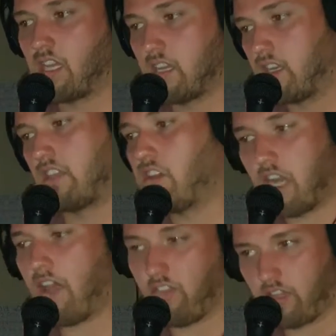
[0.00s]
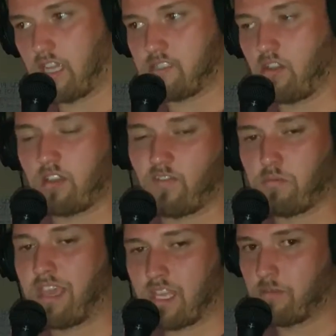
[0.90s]
You don't have to last long if
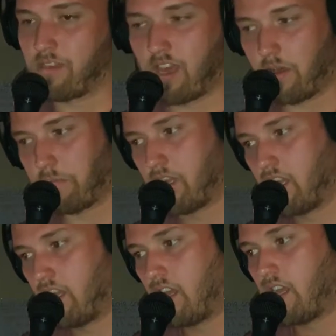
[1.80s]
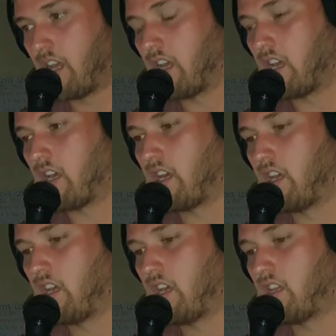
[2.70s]
you're making him come.
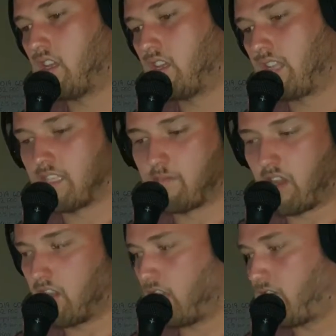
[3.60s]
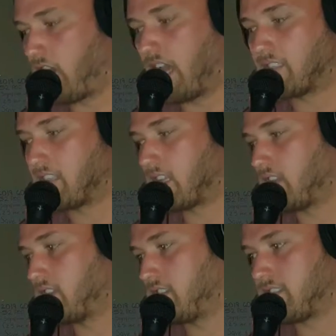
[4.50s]
That's my only advice.
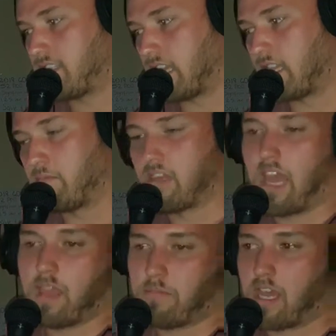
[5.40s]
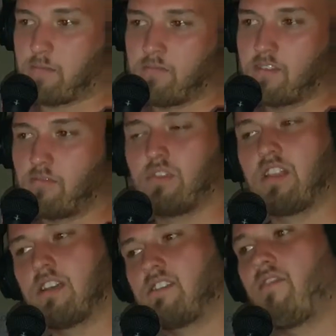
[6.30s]
Like, just tell him, hey babe, we
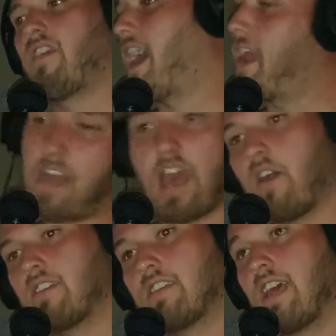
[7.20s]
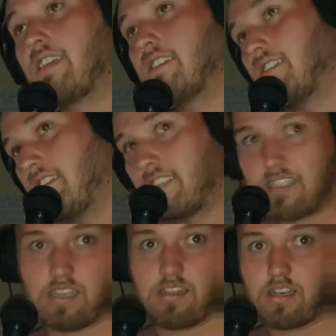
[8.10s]
lasted for 8 hours and I
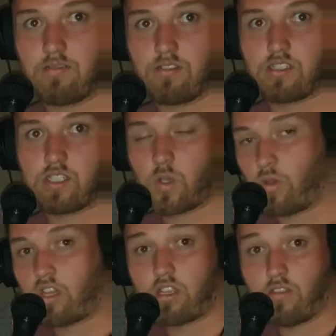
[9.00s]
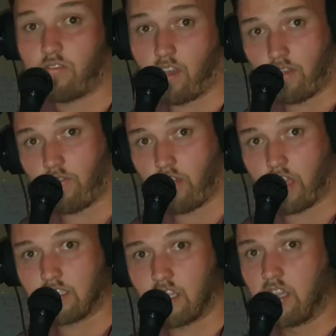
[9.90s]
still didn't squirt on your fucking
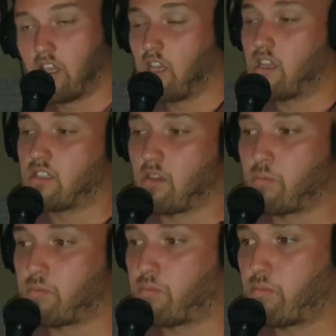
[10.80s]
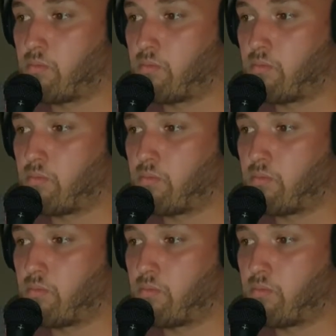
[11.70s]
face. So